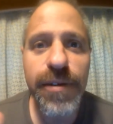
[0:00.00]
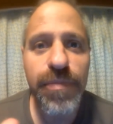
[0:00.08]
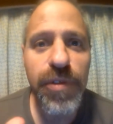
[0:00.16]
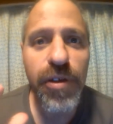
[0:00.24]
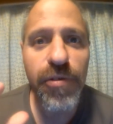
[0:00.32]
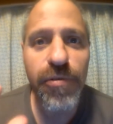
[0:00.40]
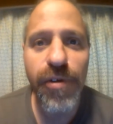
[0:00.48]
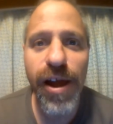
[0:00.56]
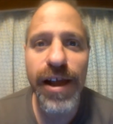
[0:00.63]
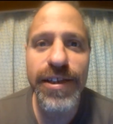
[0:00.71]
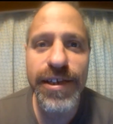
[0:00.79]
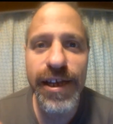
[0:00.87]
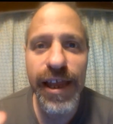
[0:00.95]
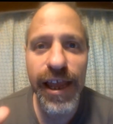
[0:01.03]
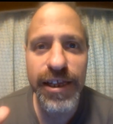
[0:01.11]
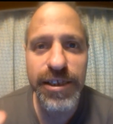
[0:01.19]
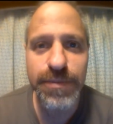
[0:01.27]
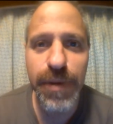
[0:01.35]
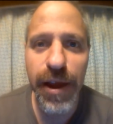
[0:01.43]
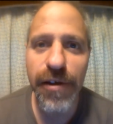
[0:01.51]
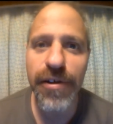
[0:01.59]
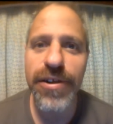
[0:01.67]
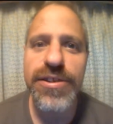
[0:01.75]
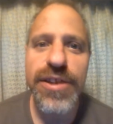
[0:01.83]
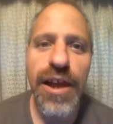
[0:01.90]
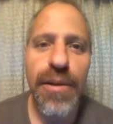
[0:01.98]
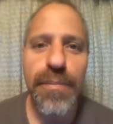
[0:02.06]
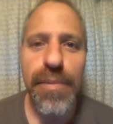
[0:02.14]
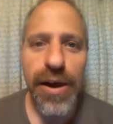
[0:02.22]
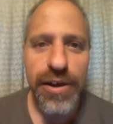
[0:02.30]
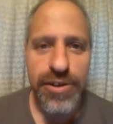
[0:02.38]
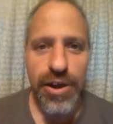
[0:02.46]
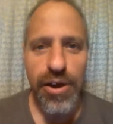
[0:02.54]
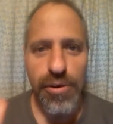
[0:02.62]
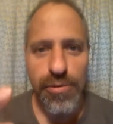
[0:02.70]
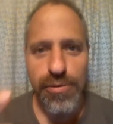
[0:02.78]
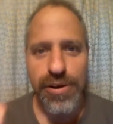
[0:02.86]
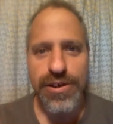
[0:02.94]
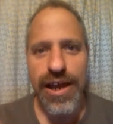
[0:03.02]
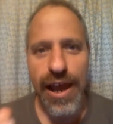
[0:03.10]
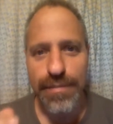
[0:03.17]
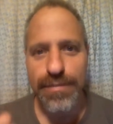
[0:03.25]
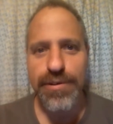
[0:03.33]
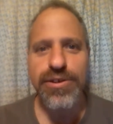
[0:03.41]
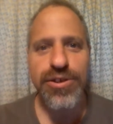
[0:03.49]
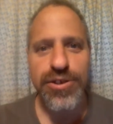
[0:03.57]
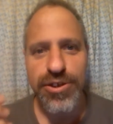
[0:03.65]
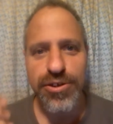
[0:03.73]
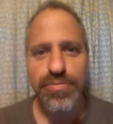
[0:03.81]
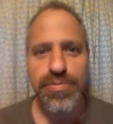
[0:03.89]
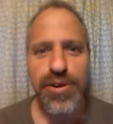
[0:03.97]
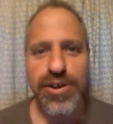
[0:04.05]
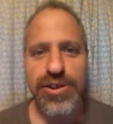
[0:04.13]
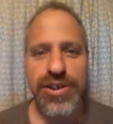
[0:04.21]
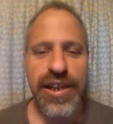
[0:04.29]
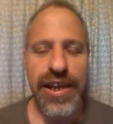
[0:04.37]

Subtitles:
writing experience about what happened to you personally